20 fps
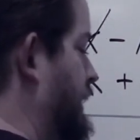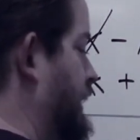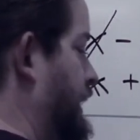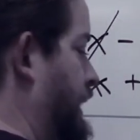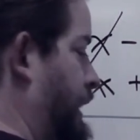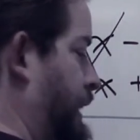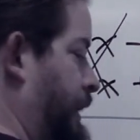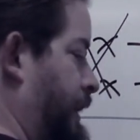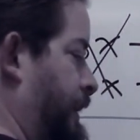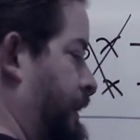
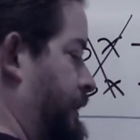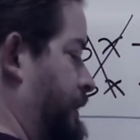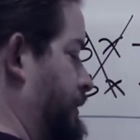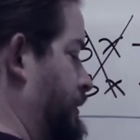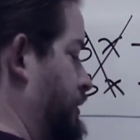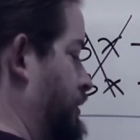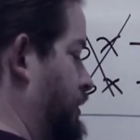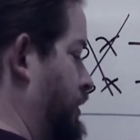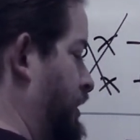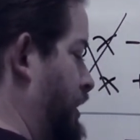
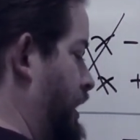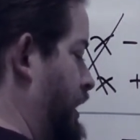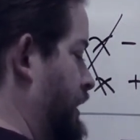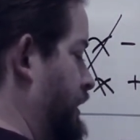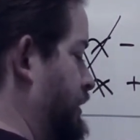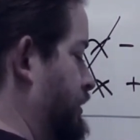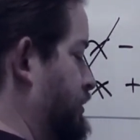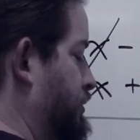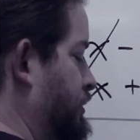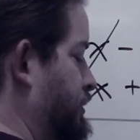and not
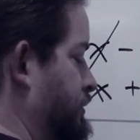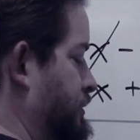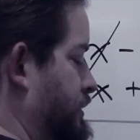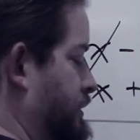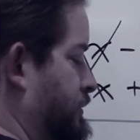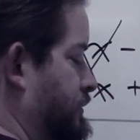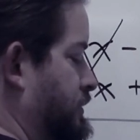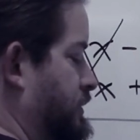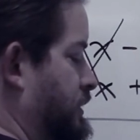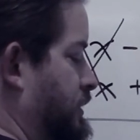
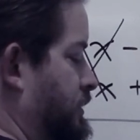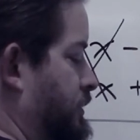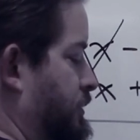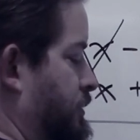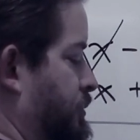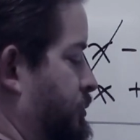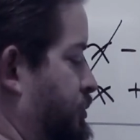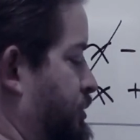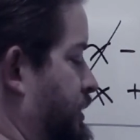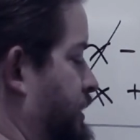inclusive,
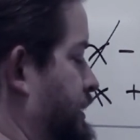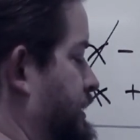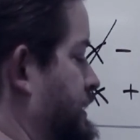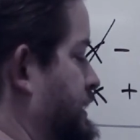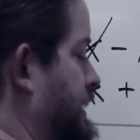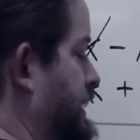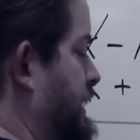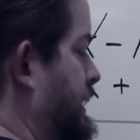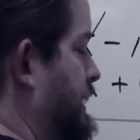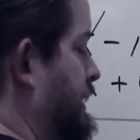so
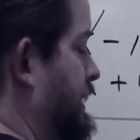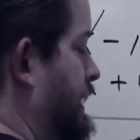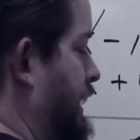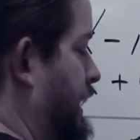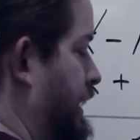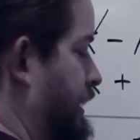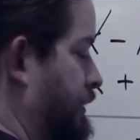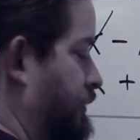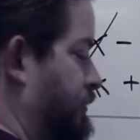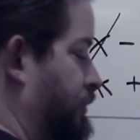parenthesis
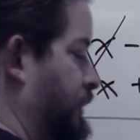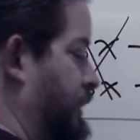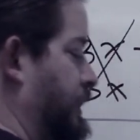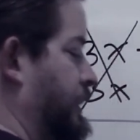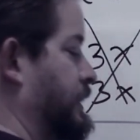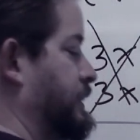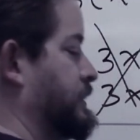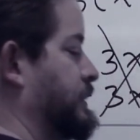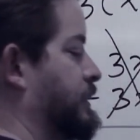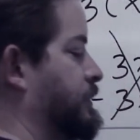and
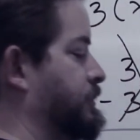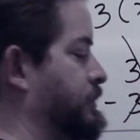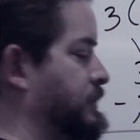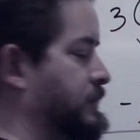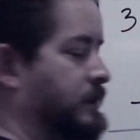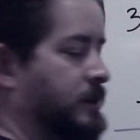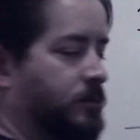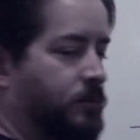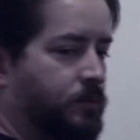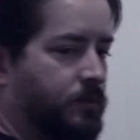infinity is always
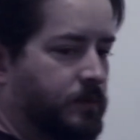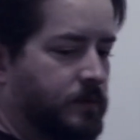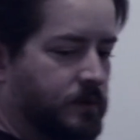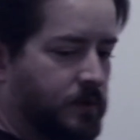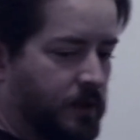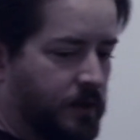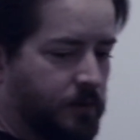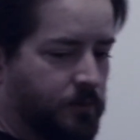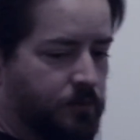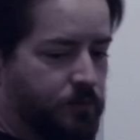in
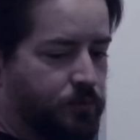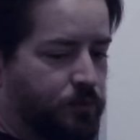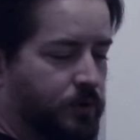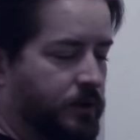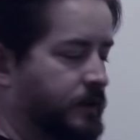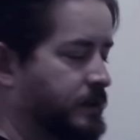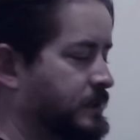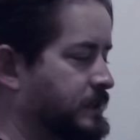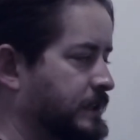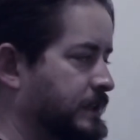a
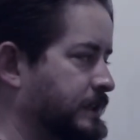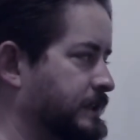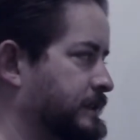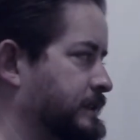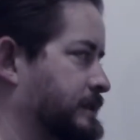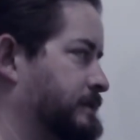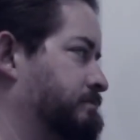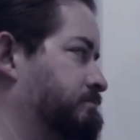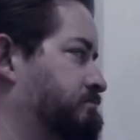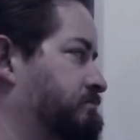
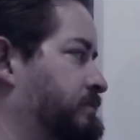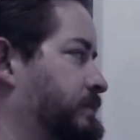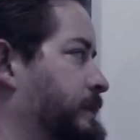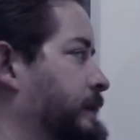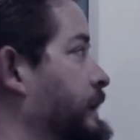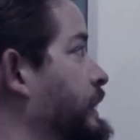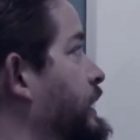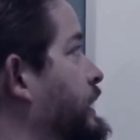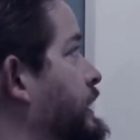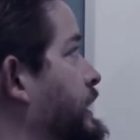parentheses, and